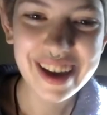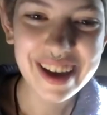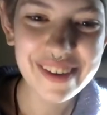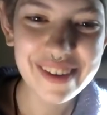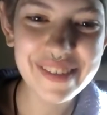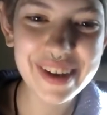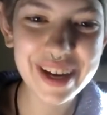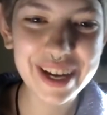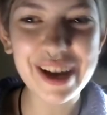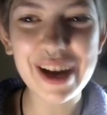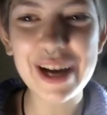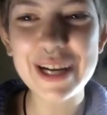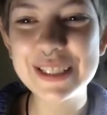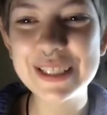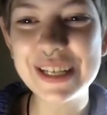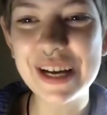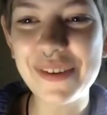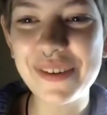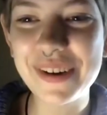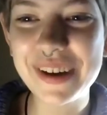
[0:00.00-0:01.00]
My car's
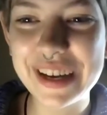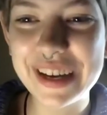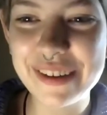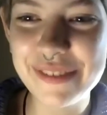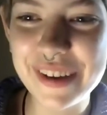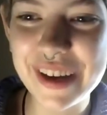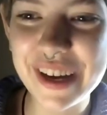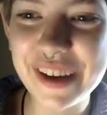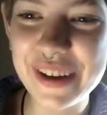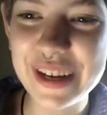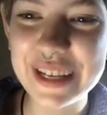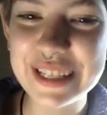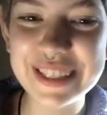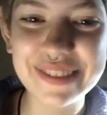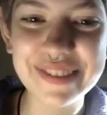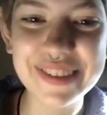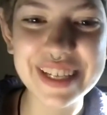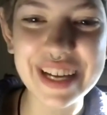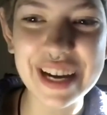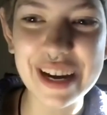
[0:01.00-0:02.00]
not working very well.
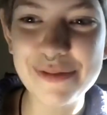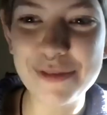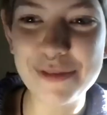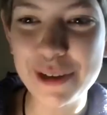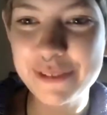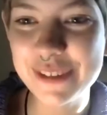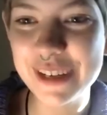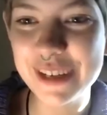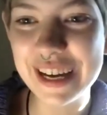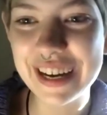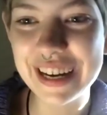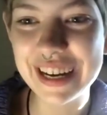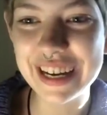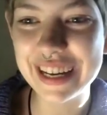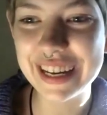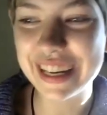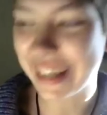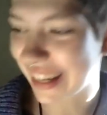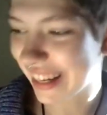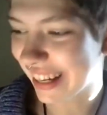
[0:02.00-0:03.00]
Someone's gotta bring me out of
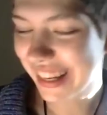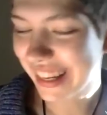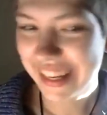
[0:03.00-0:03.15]
here.